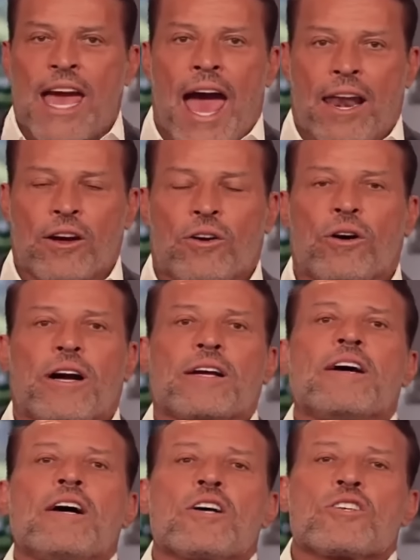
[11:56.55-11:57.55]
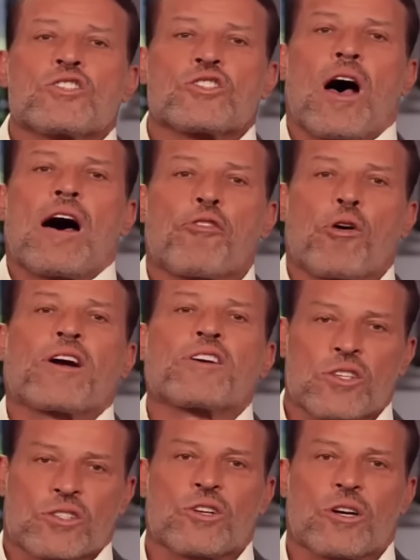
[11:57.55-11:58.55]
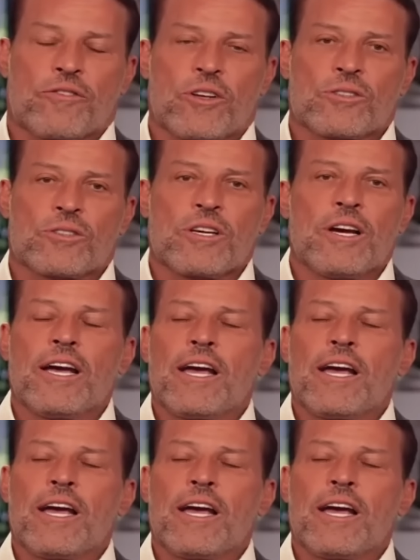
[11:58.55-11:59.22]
category software as a service.